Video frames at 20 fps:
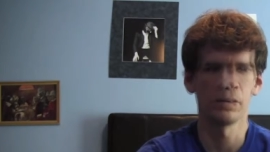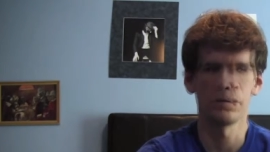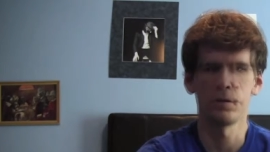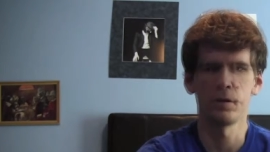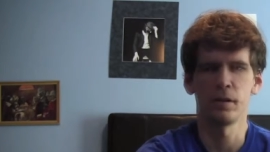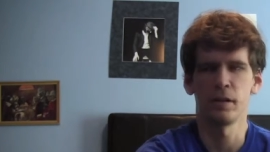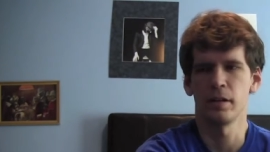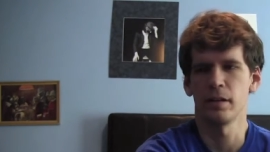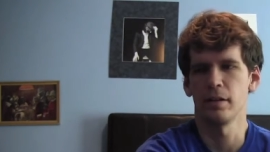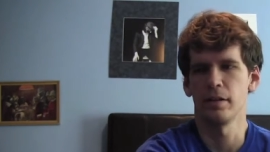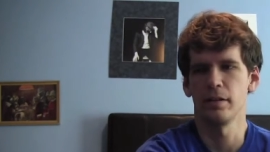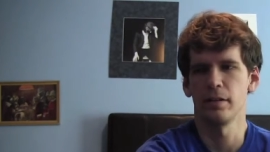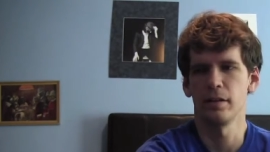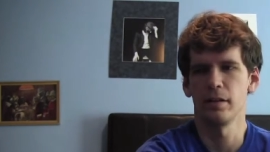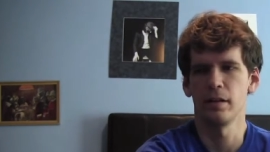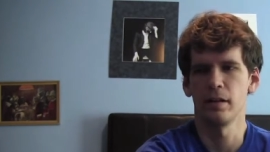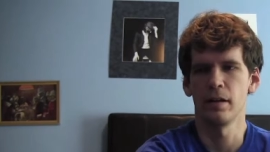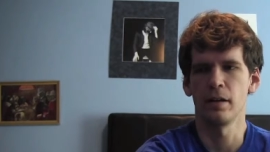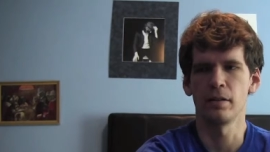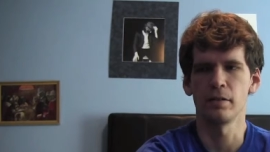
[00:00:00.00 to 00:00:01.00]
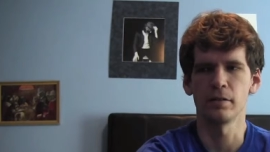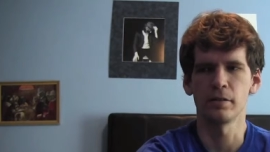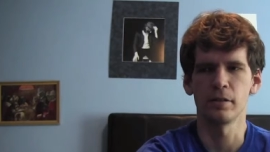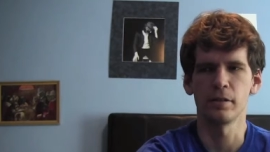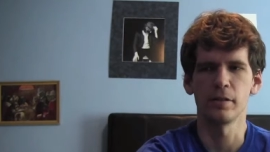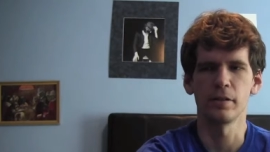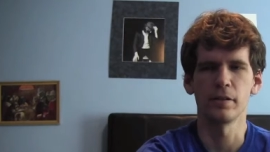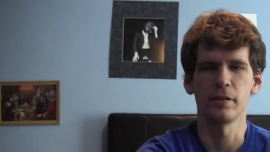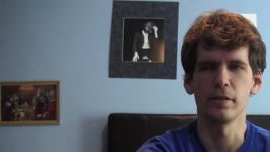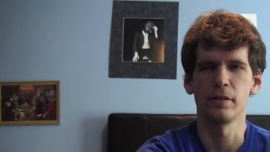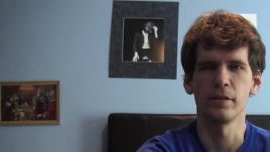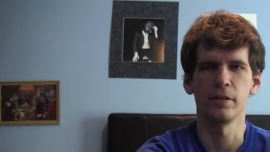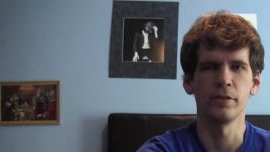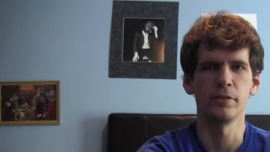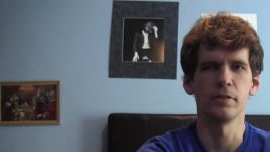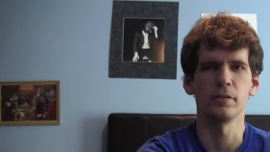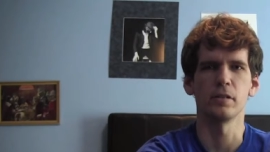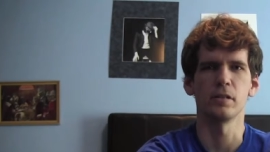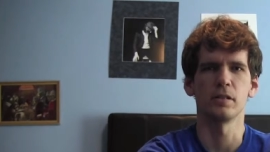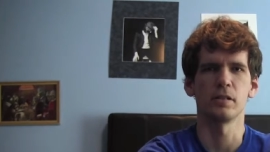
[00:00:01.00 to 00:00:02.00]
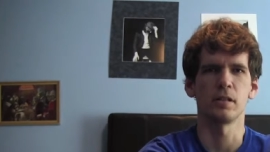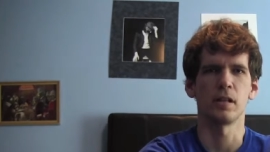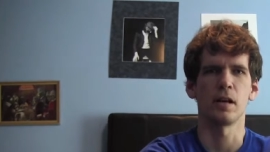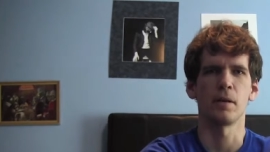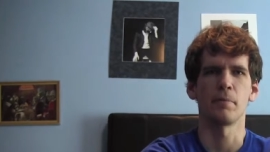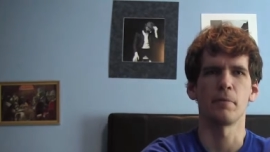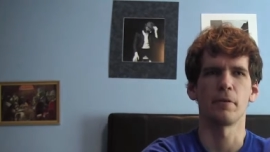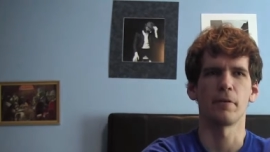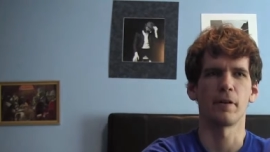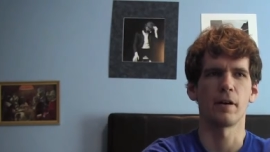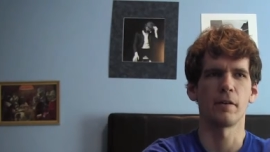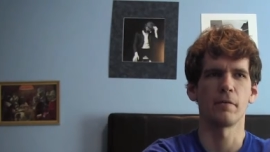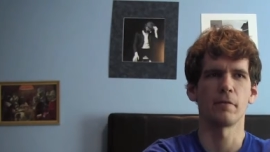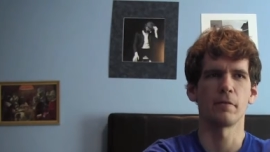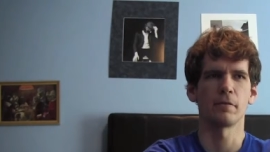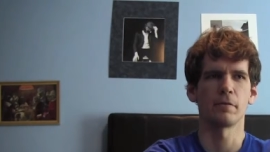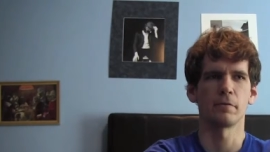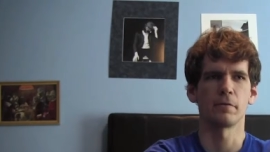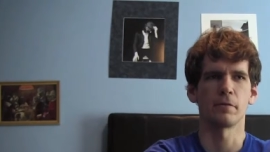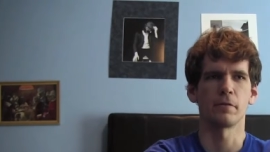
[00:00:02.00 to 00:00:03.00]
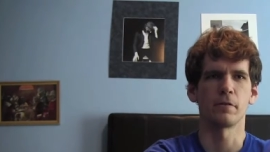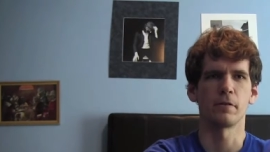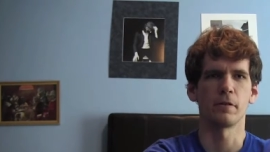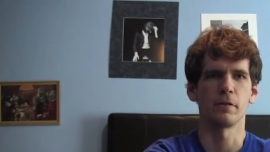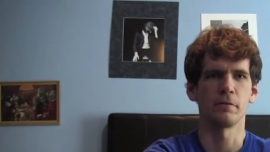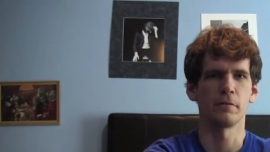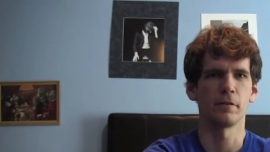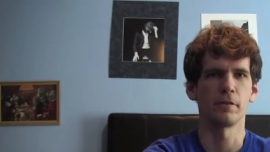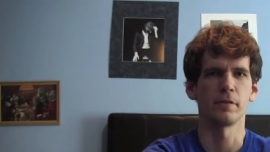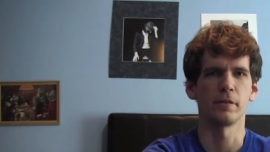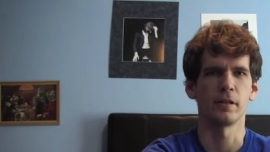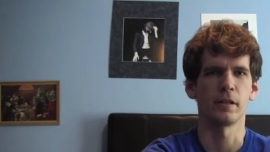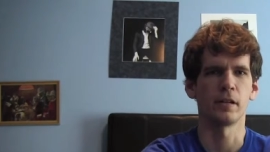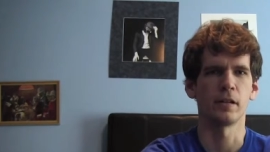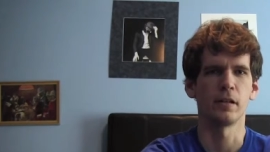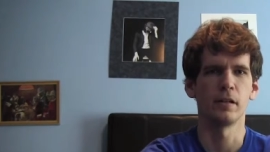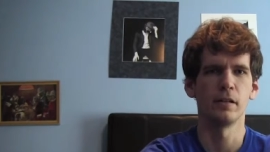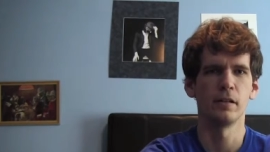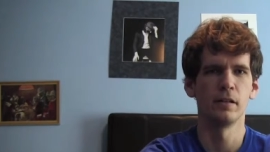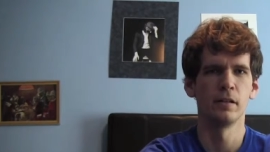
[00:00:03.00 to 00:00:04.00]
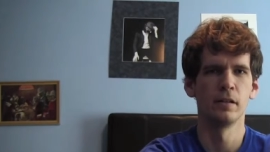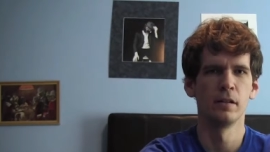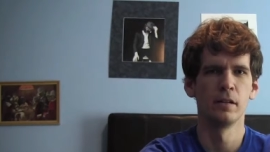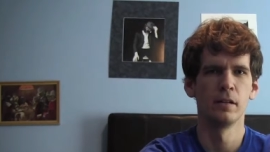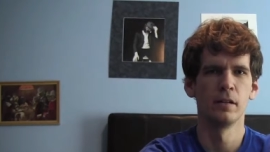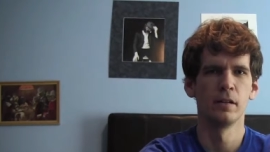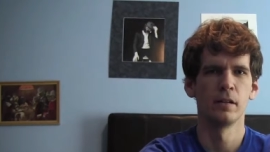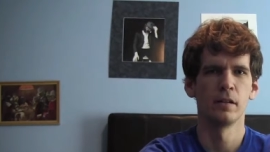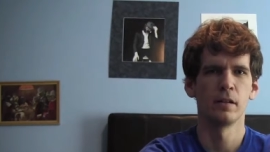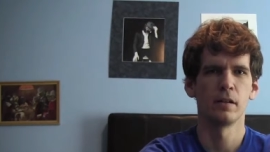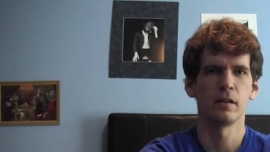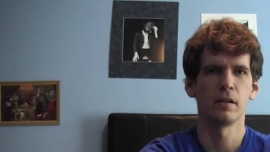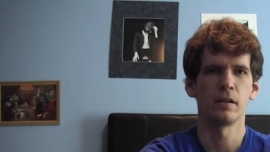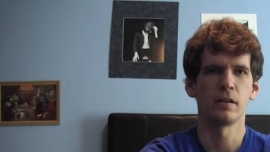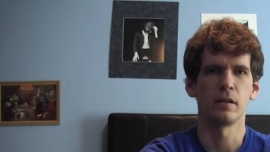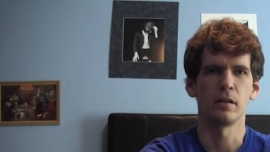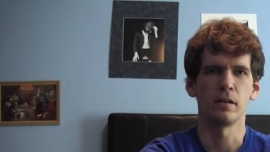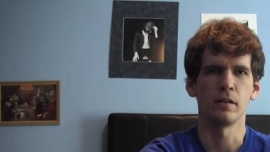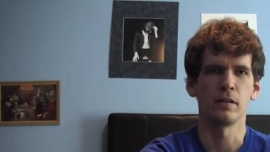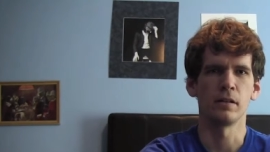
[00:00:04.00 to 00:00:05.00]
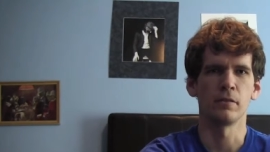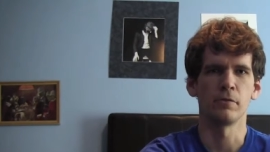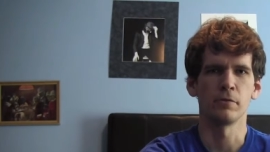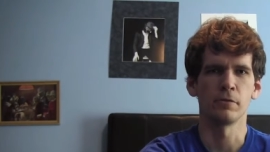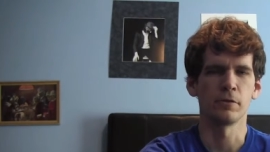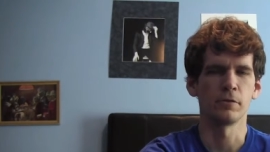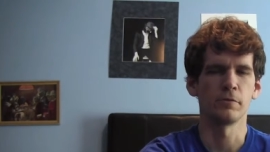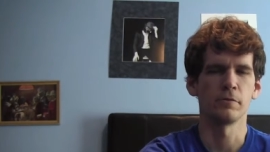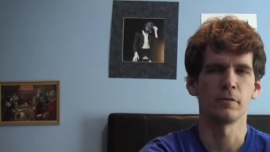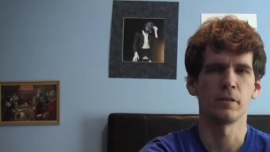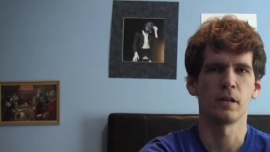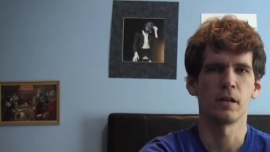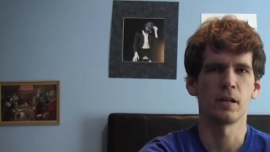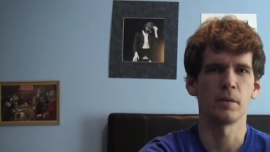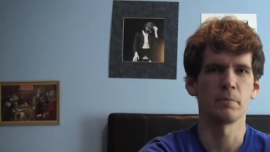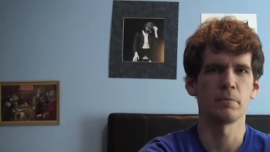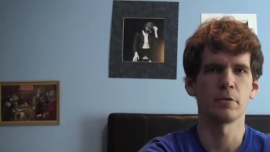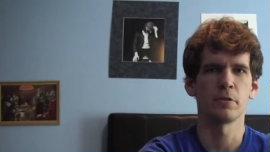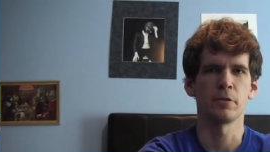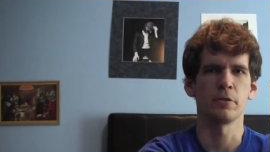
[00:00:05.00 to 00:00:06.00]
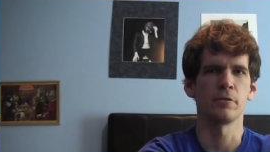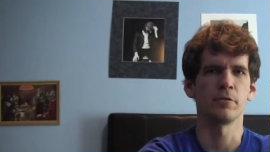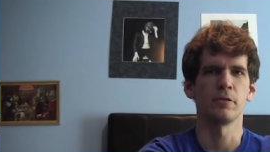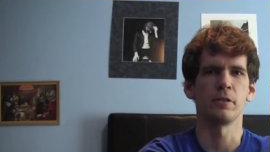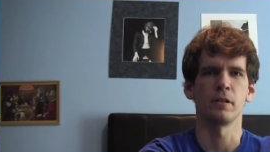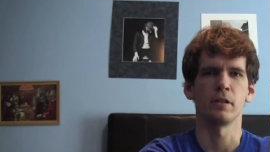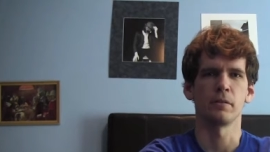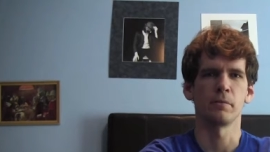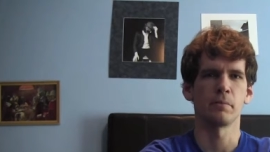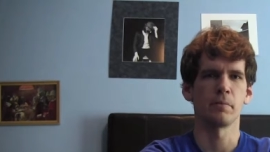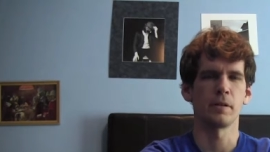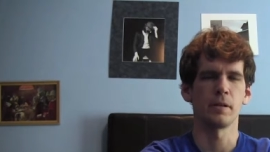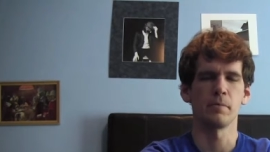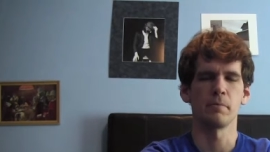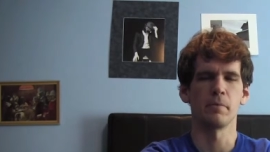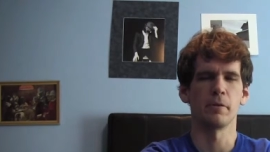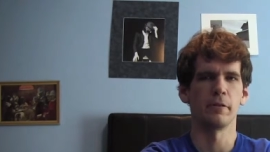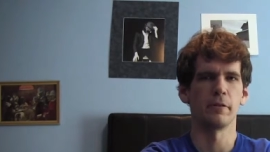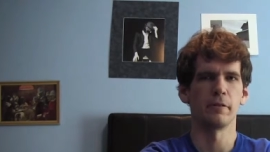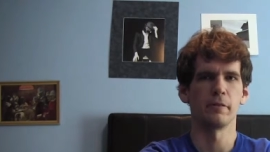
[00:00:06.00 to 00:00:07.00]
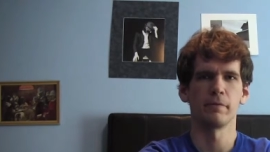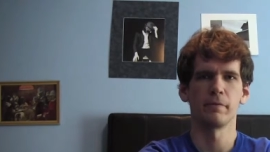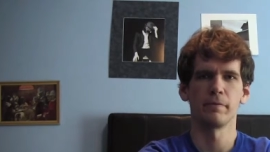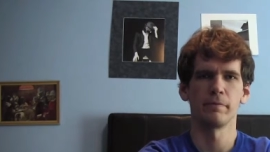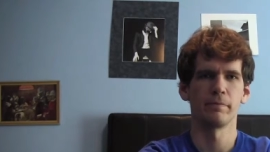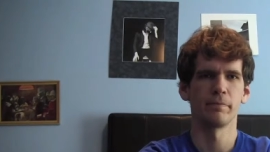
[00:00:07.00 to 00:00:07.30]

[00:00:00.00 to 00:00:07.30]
What else are you going to use a sniper rifle for if you're not on the rooftop shooting people?